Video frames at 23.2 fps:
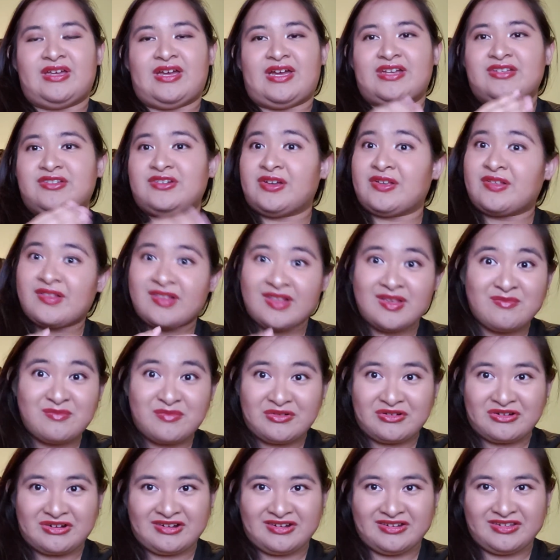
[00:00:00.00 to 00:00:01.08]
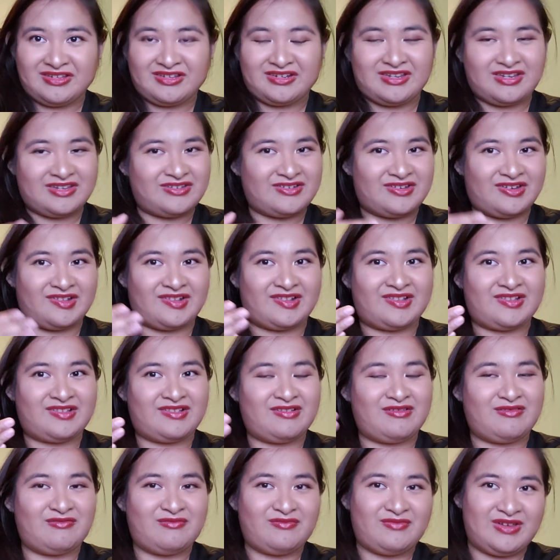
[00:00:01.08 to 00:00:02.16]
I trust them more than I trust
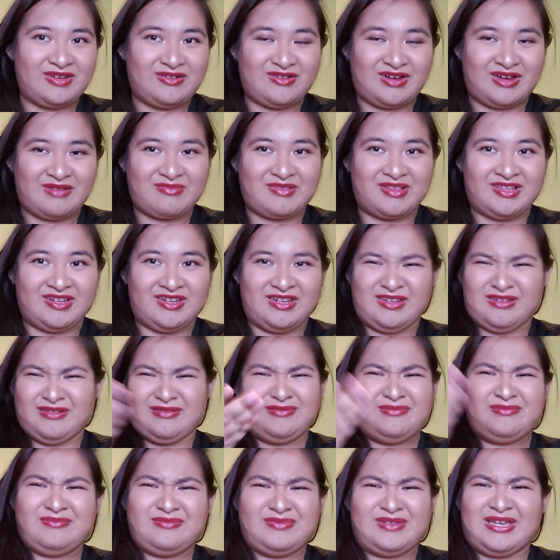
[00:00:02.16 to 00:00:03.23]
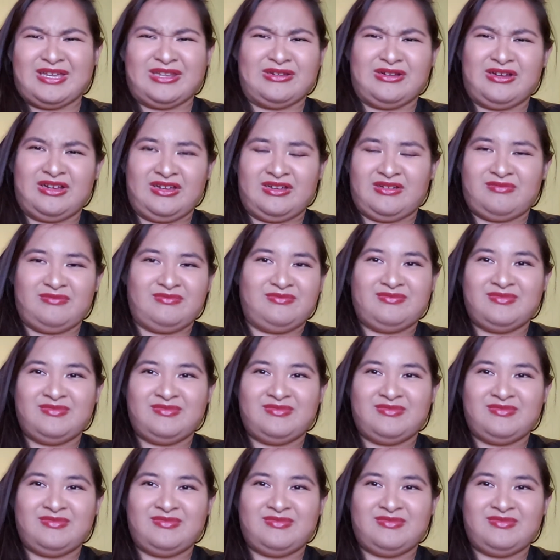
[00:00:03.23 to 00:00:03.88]
Wade Robson and the other guy.